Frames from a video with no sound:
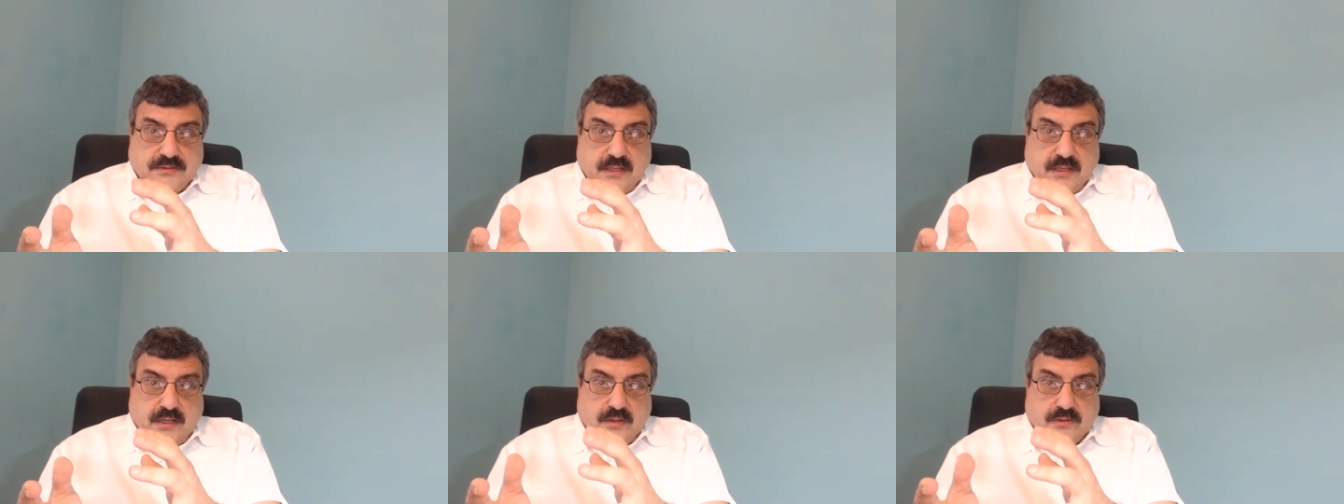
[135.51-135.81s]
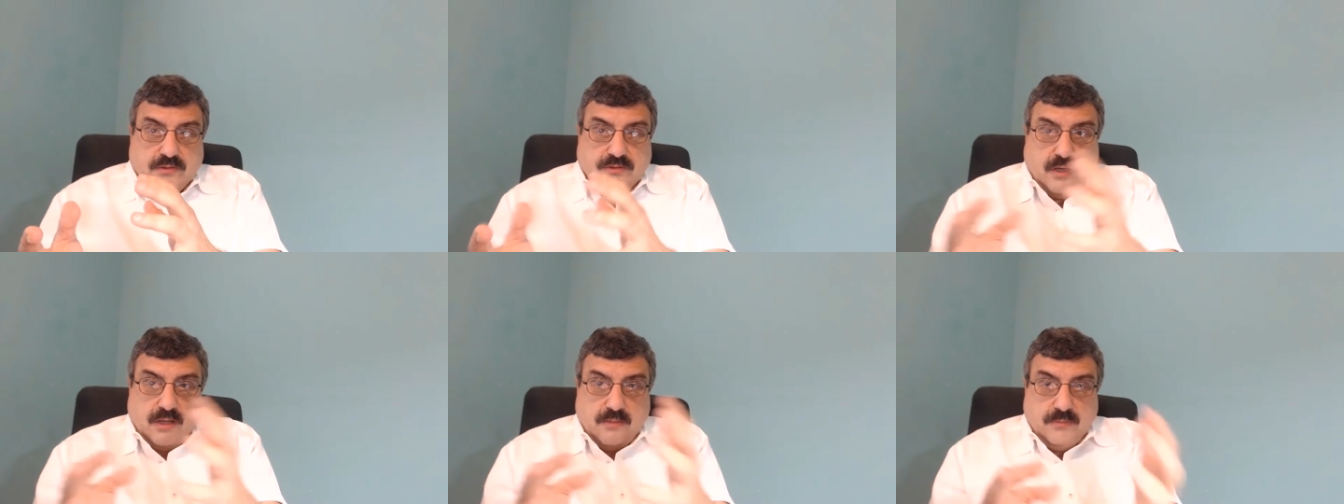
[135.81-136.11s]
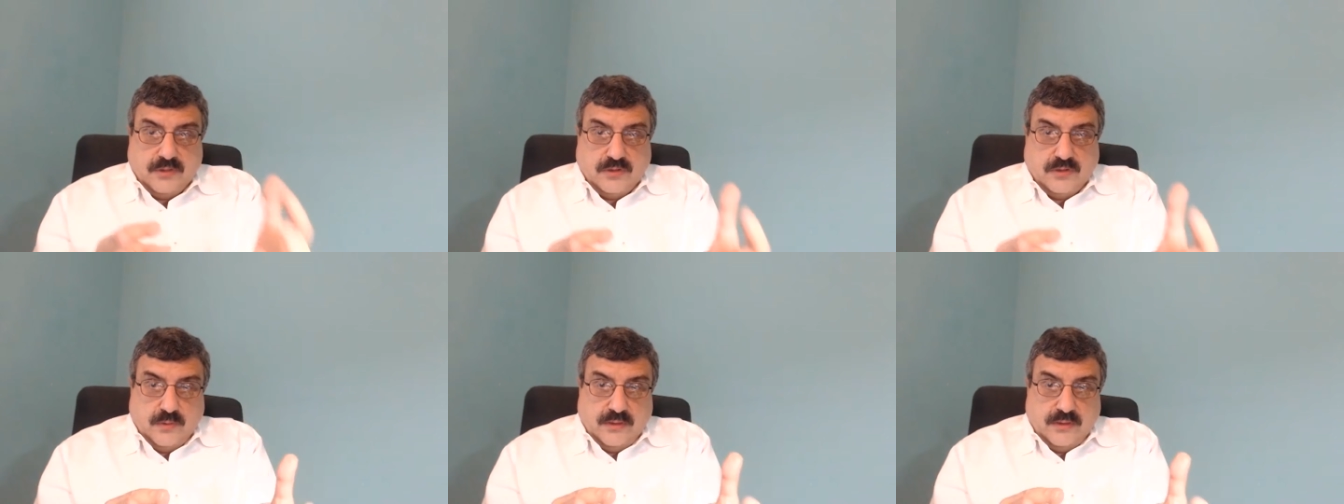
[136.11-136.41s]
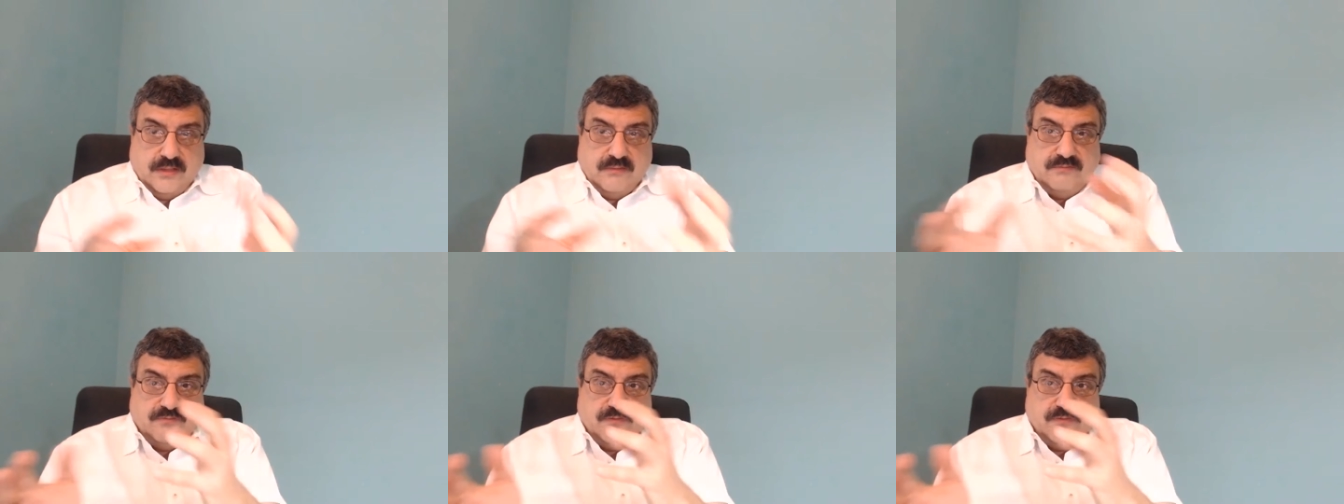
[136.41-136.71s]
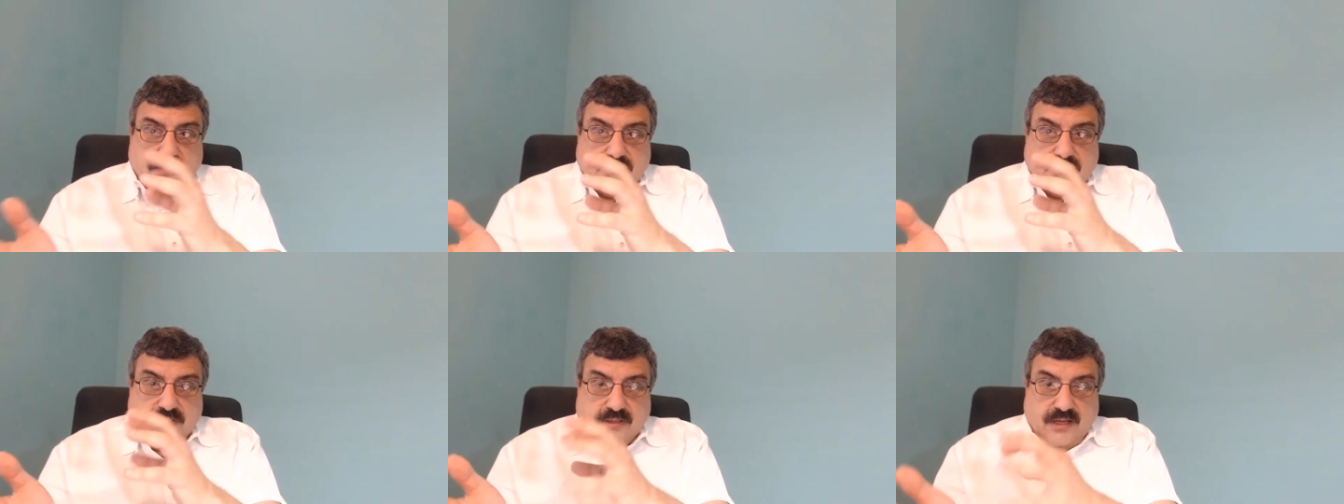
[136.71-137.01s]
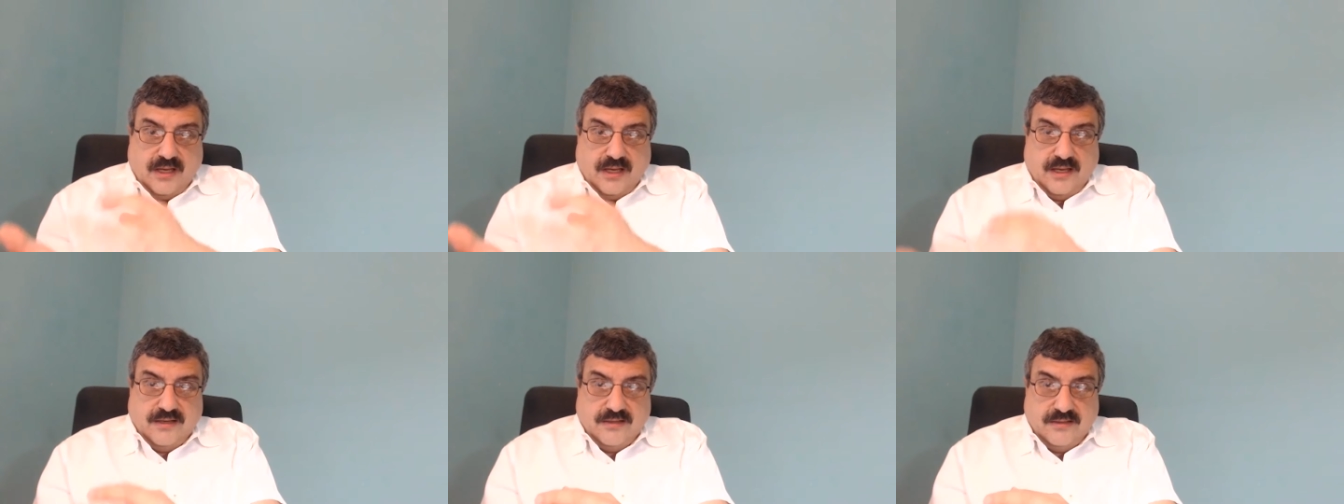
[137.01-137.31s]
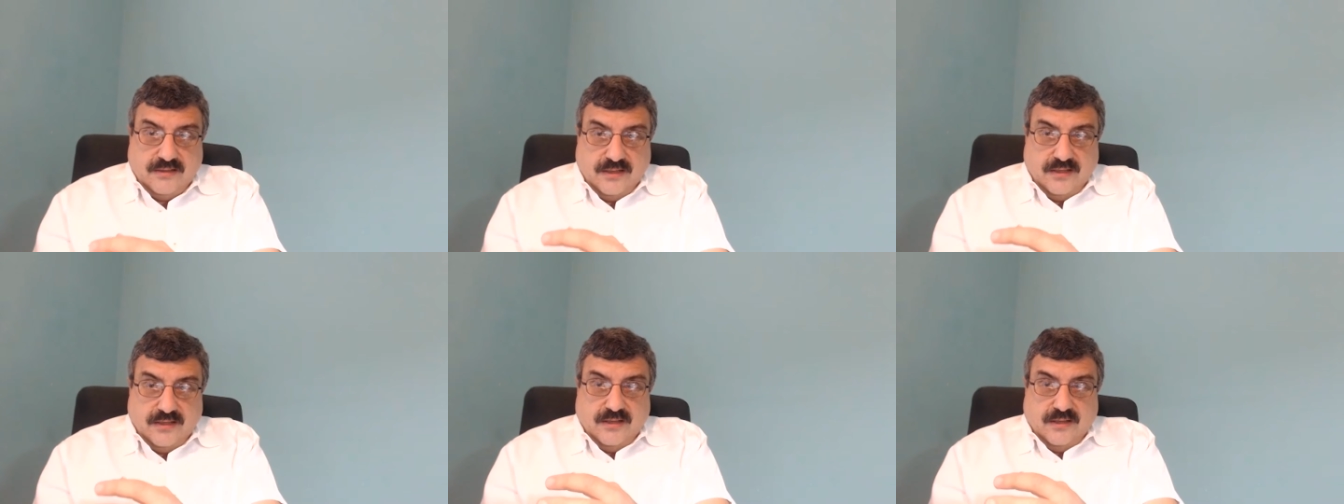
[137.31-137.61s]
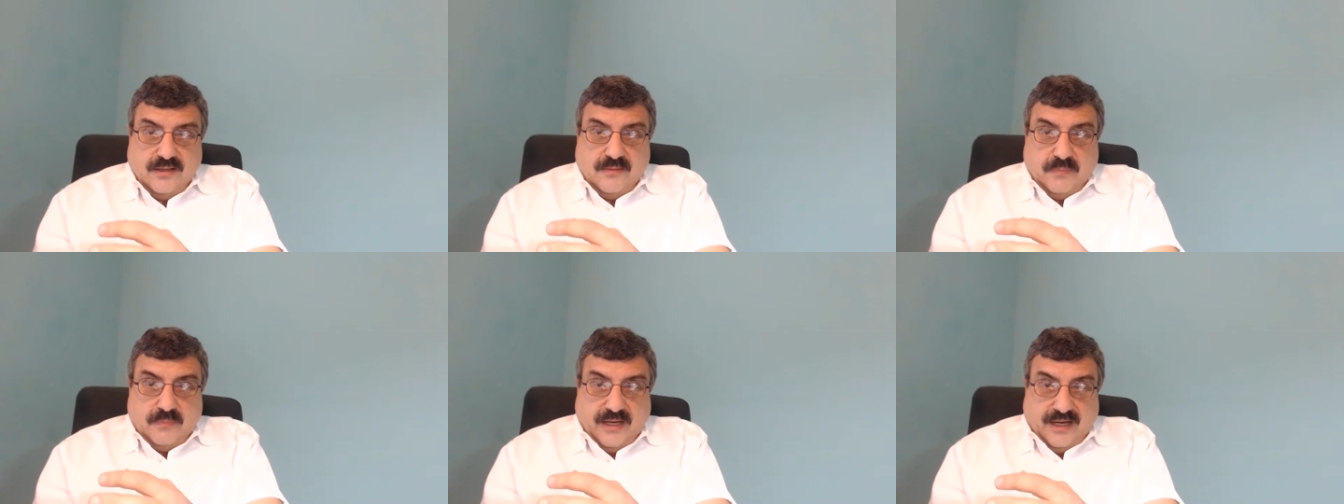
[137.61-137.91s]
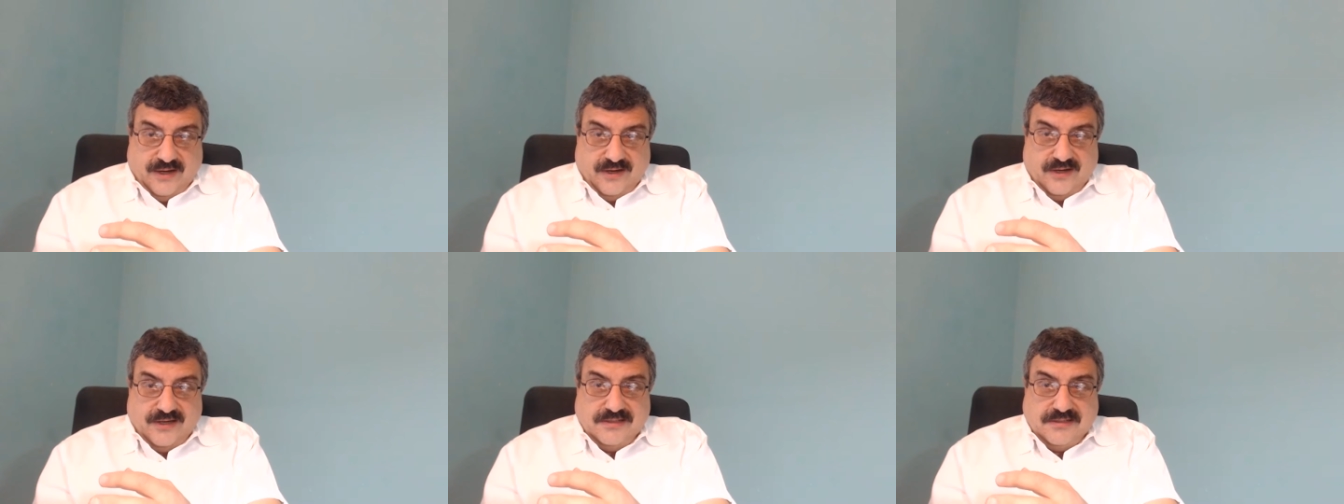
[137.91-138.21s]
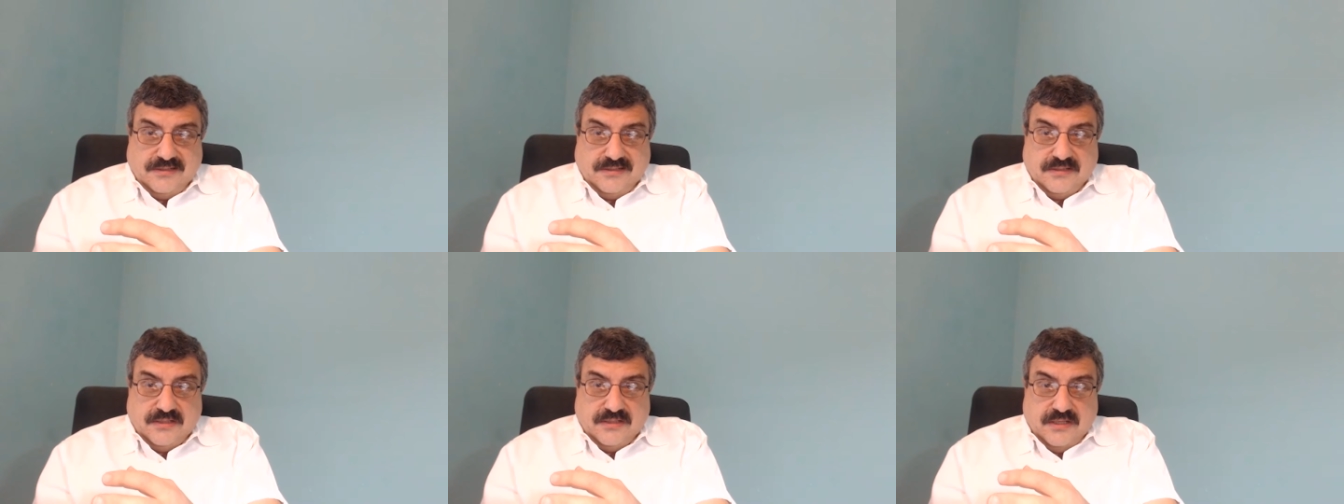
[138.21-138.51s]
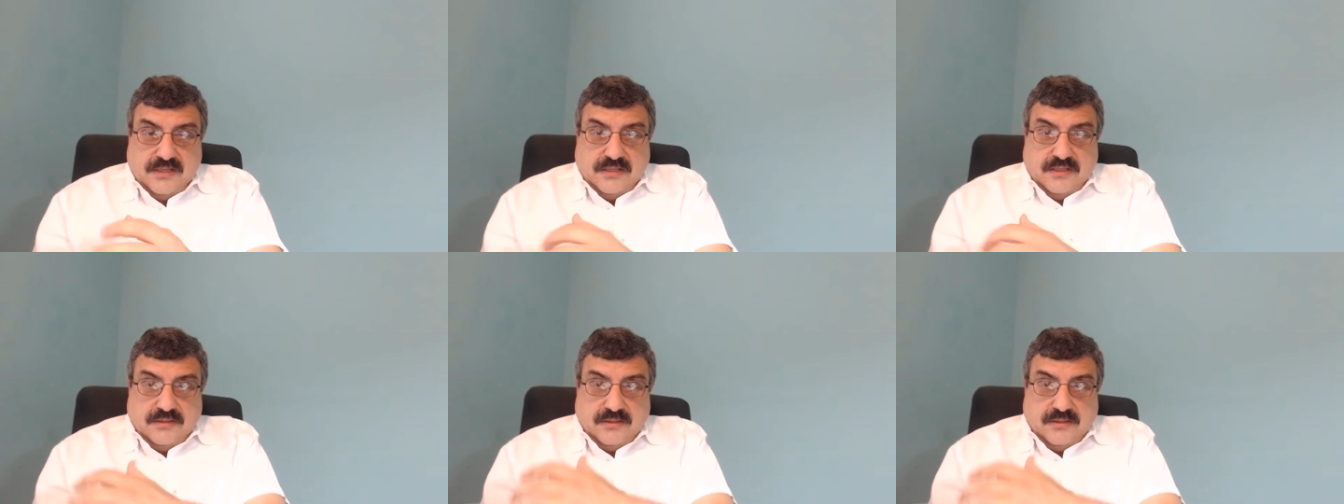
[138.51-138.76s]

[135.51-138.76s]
that goes on between infants and parents,